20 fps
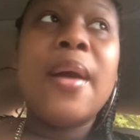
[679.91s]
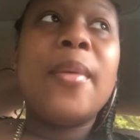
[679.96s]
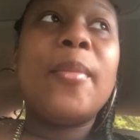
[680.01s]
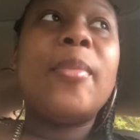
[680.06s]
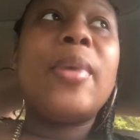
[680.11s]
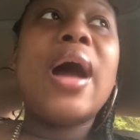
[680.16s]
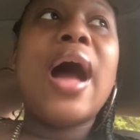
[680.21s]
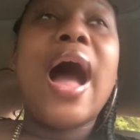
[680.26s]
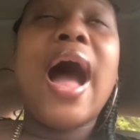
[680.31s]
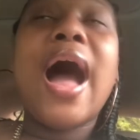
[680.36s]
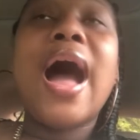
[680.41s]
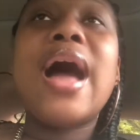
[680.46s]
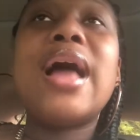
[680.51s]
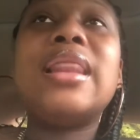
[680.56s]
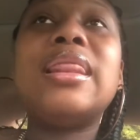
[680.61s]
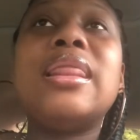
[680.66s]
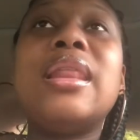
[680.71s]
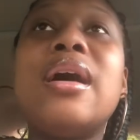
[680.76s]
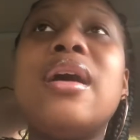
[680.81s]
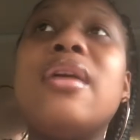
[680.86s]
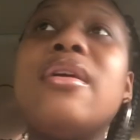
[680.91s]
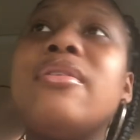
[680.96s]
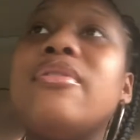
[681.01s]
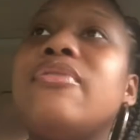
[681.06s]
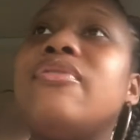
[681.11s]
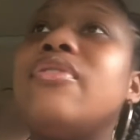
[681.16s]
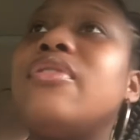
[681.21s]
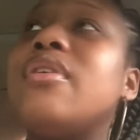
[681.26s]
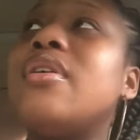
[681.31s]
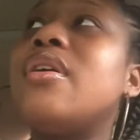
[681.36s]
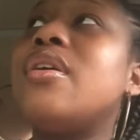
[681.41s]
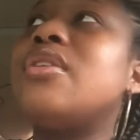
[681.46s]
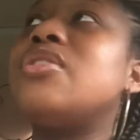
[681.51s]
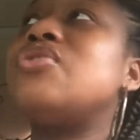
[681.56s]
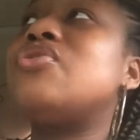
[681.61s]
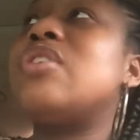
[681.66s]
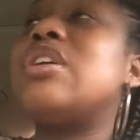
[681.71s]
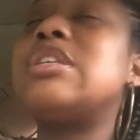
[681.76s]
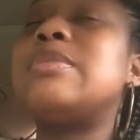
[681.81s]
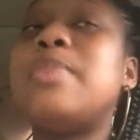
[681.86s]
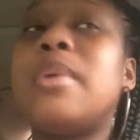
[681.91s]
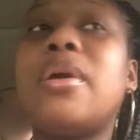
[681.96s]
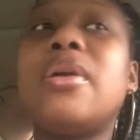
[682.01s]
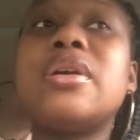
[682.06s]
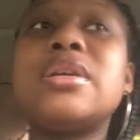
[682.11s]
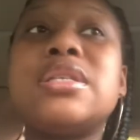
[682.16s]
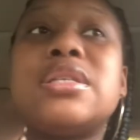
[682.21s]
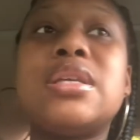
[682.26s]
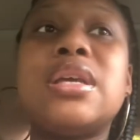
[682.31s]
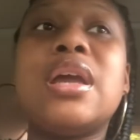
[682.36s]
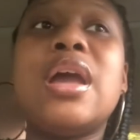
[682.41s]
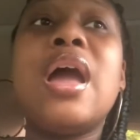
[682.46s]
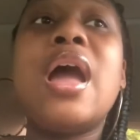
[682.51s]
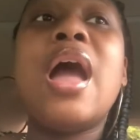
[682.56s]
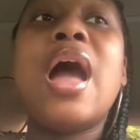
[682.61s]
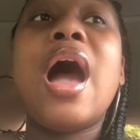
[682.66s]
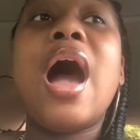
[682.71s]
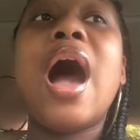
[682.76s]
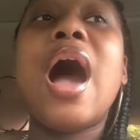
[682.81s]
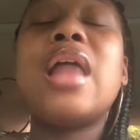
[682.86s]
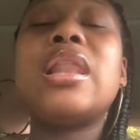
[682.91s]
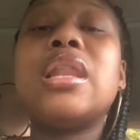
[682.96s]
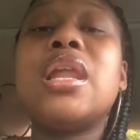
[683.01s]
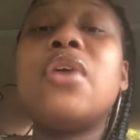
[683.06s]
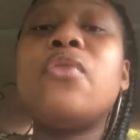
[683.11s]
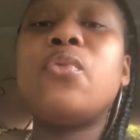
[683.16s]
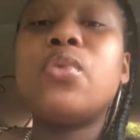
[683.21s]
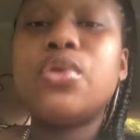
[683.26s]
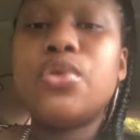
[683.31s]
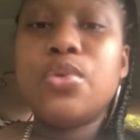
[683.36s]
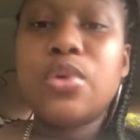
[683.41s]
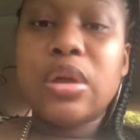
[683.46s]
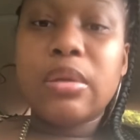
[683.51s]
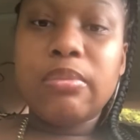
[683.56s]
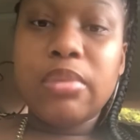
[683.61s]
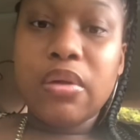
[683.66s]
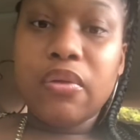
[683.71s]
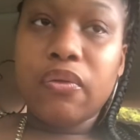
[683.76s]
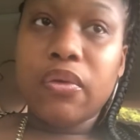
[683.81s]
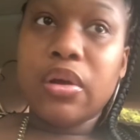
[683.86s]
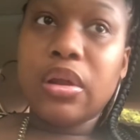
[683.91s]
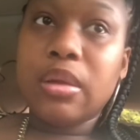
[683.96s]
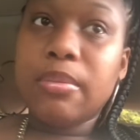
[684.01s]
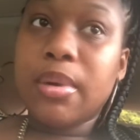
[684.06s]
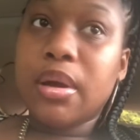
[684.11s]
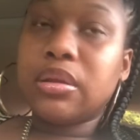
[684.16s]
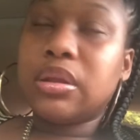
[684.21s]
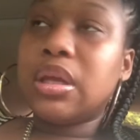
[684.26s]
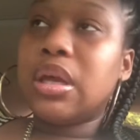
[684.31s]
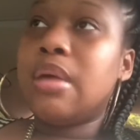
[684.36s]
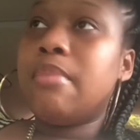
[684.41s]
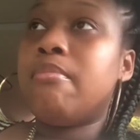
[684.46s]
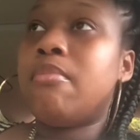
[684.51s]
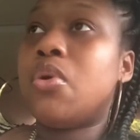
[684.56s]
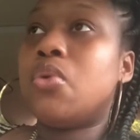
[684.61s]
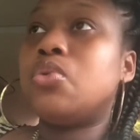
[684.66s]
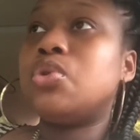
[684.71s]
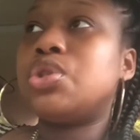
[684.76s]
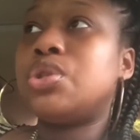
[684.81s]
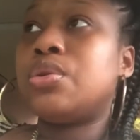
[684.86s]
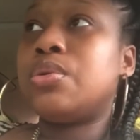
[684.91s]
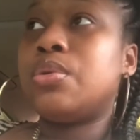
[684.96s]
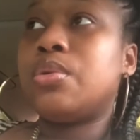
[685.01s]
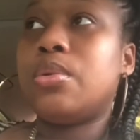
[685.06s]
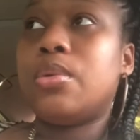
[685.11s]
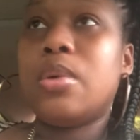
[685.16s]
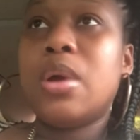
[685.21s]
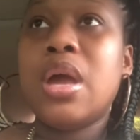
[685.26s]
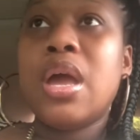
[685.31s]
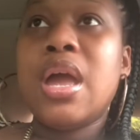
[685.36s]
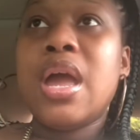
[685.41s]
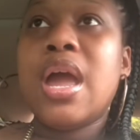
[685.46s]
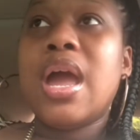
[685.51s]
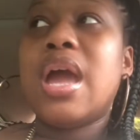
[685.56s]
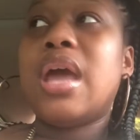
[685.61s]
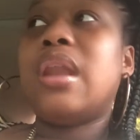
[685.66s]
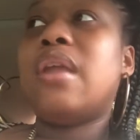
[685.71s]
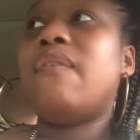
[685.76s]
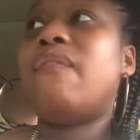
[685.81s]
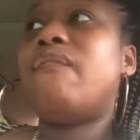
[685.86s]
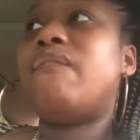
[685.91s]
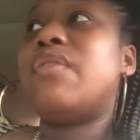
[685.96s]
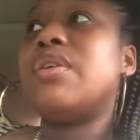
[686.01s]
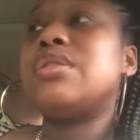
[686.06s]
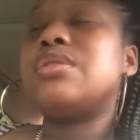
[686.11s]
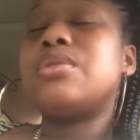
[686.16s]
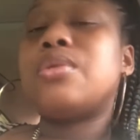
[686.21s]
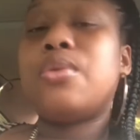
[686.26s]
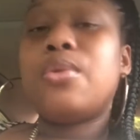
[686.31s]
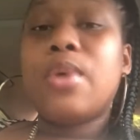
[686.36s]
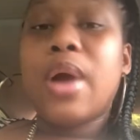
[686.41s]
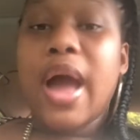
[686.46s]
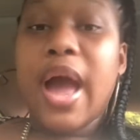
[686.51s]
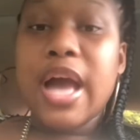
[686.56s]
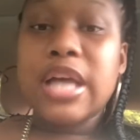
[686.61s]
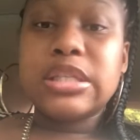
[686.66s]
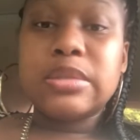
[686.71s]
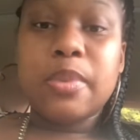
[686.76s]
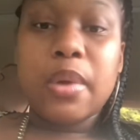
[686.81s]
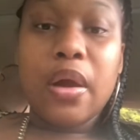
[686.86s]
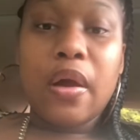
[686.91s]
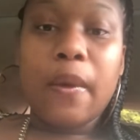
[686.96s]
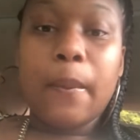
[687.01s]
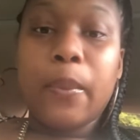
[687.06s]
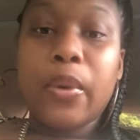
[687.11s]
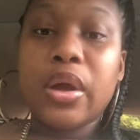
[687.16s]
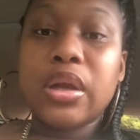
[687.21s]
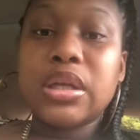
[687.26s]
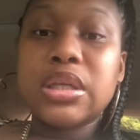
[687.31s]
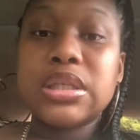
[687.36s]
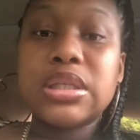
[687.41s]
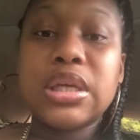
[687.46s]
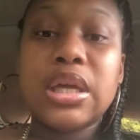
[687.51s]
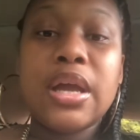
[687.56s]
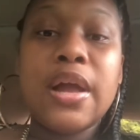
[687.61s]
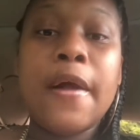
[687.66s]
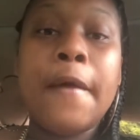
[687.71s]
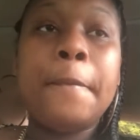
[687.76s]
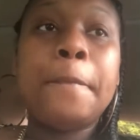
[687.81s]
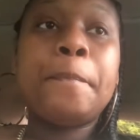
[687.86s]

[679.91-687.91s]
But I love transparency. I love when you can be real about the emotional and the physical aspect of pregnancy.